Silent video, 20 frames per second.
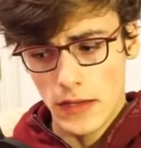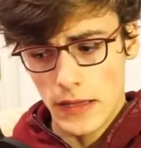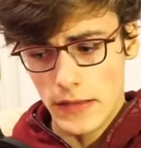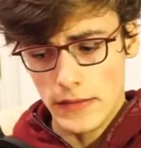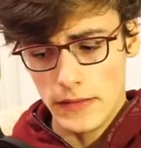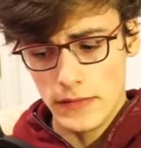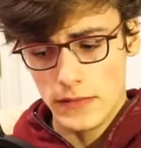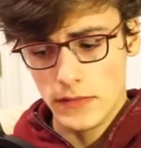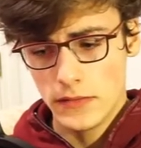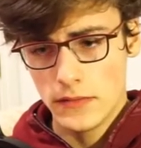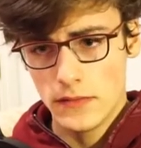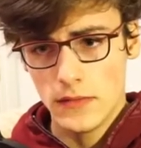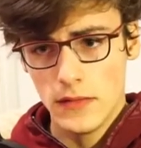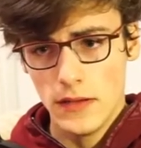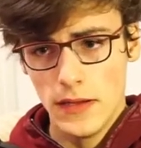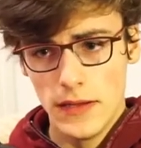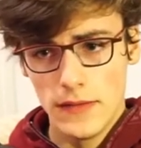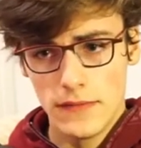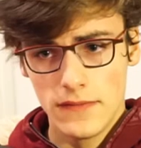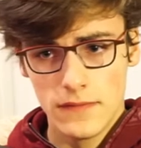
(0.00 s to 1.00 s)
And
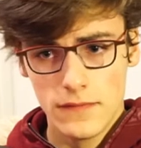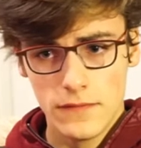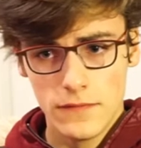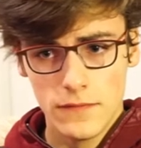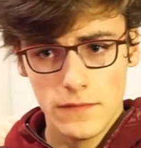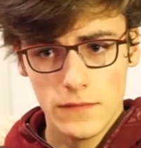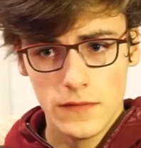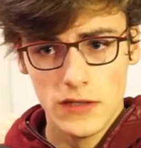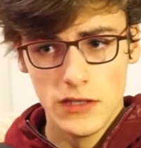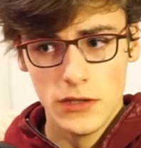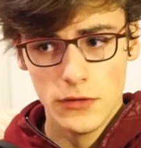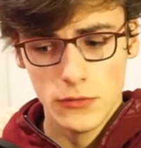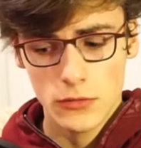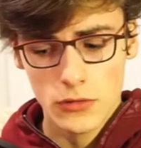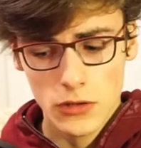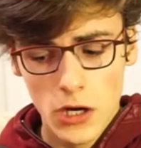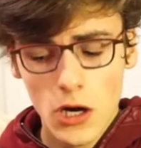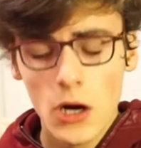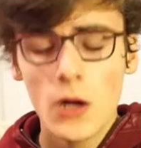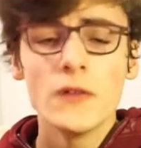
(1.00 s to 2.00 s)
if you
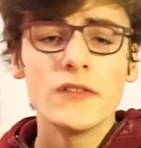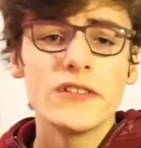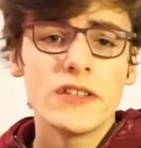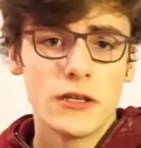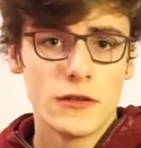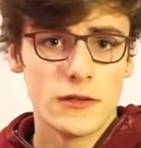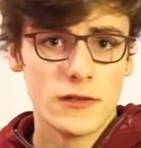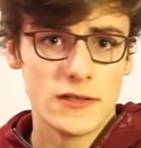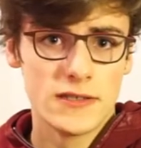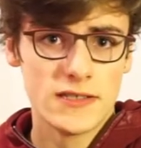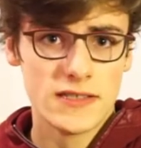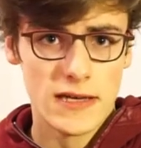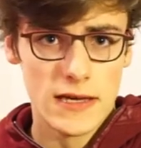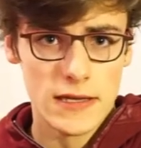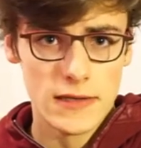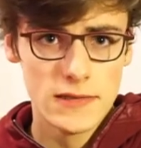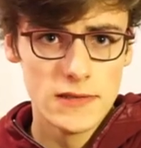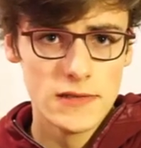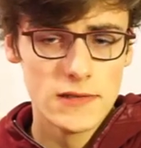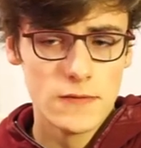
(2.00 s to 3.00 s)
can't
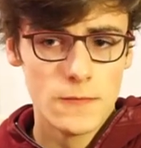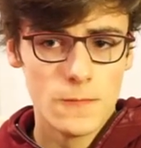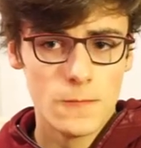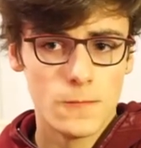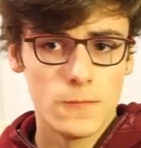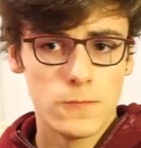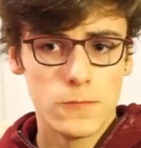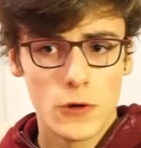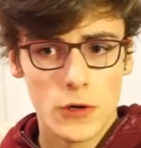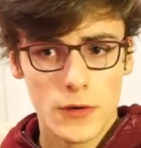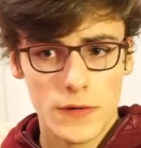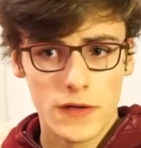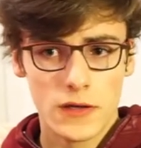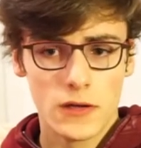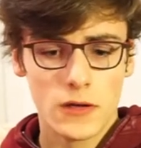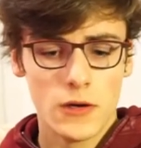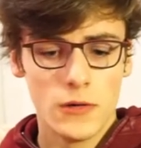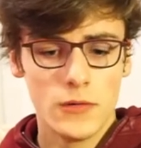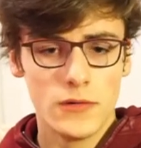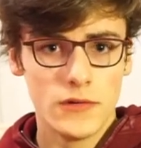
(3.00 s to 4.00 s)
understand what
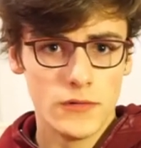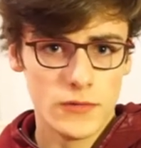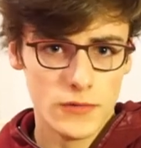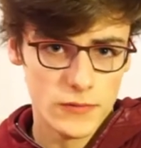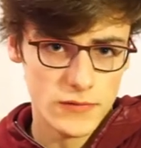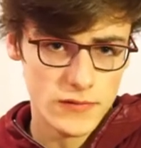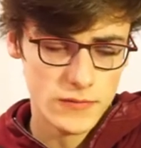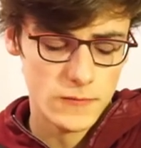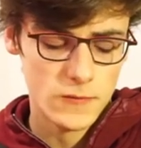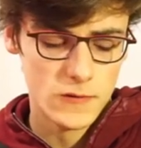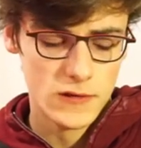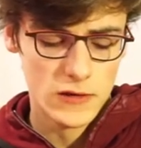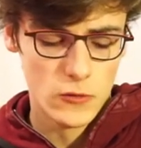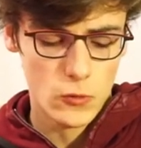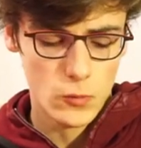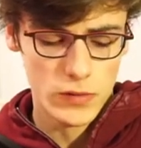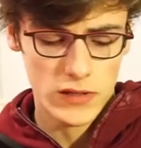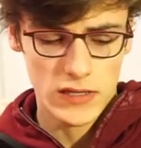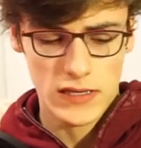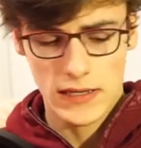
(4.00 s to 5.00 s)
the code you're
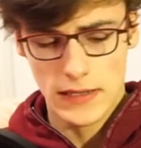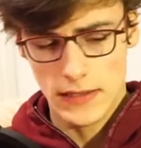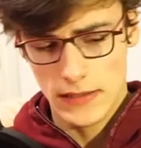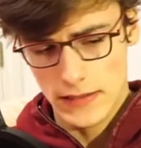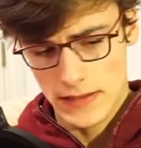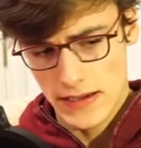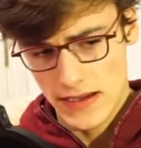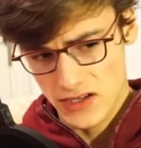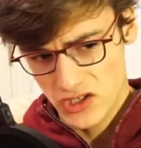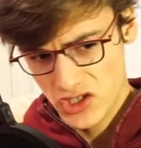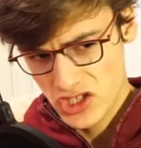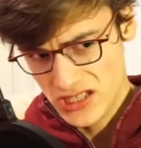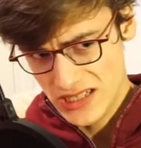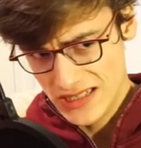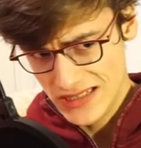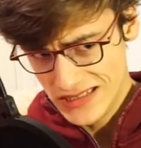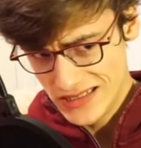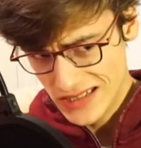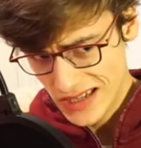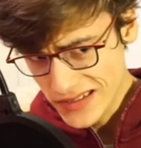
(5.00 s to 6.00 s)
copying
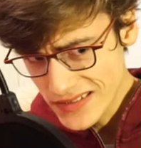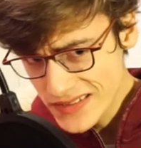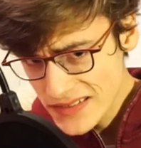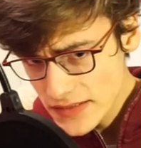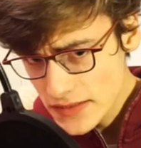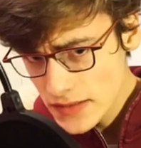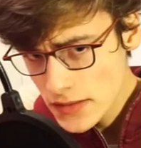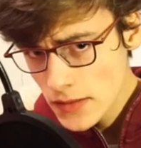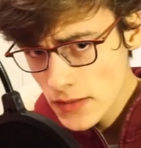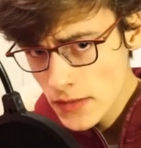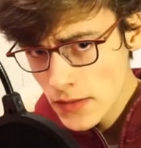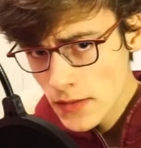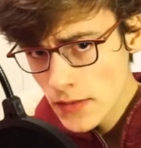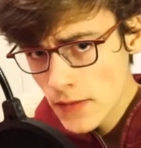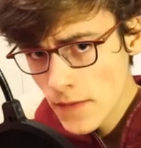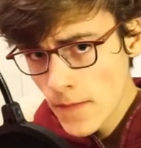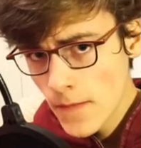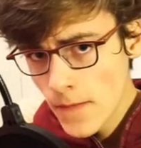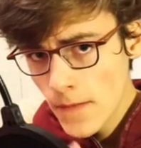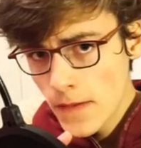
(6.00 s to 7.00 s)
actually does,
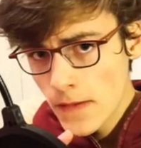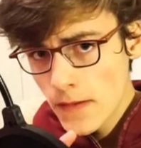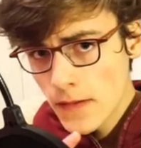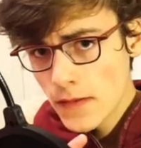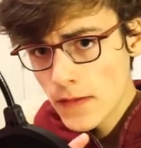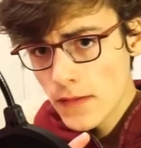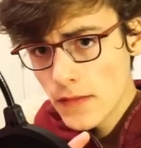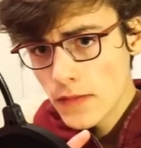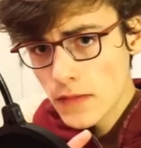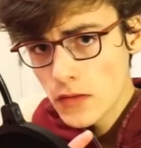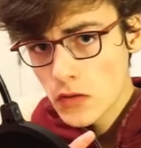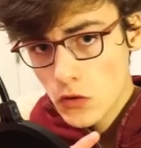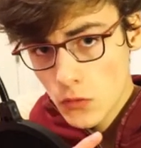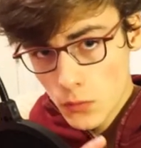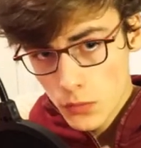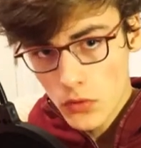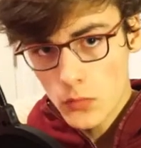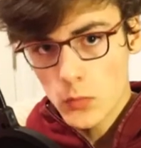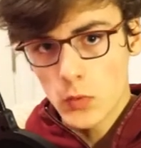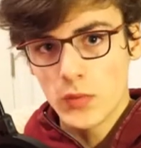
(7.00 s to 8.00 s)

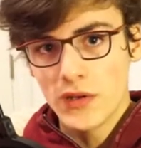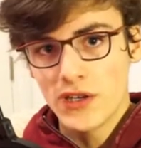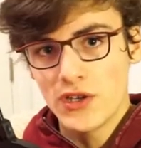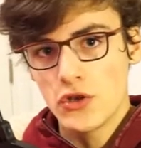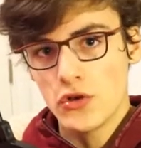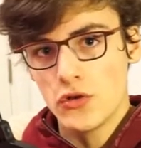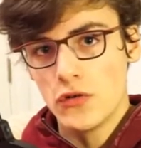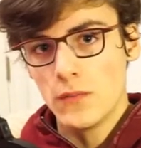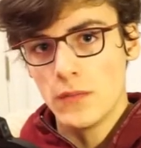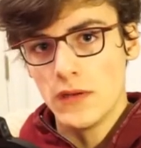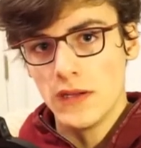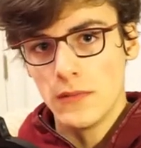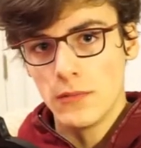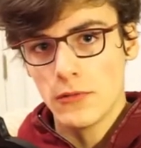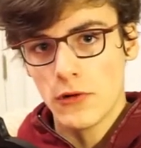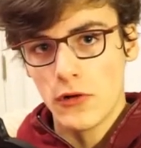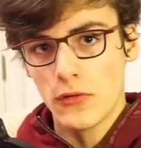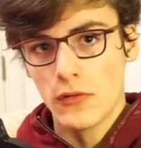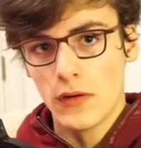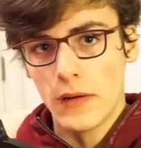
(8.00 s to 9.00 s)
you probably shouldn't be a
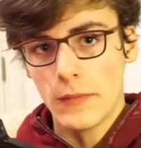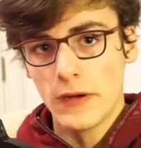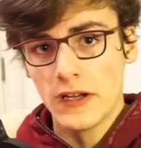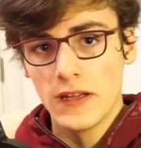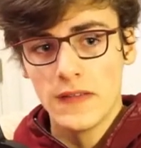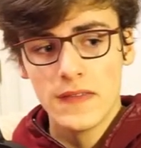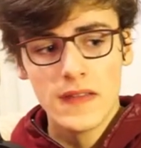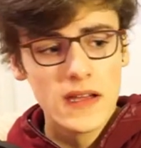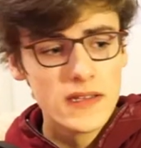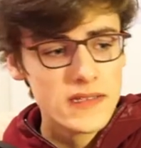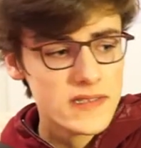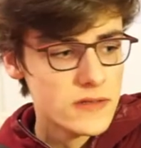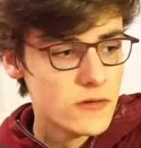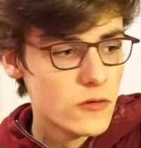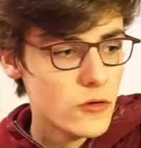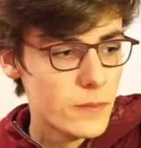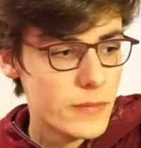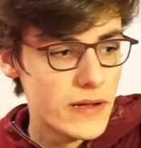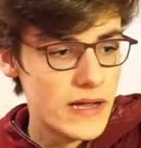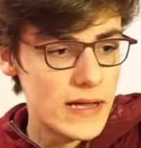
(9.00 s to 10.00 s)
programmer. And that's
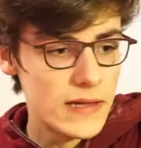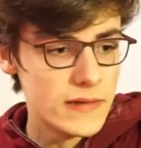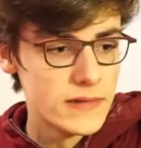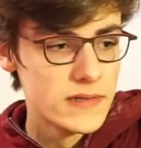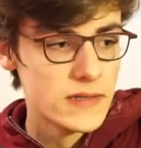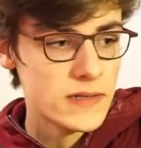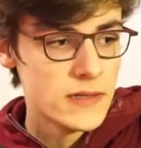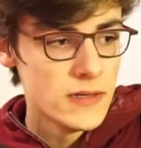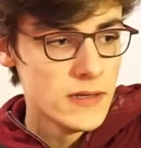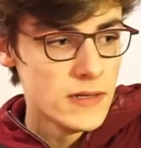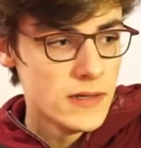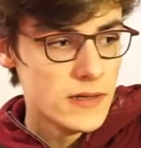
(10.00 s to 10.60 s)
not bad.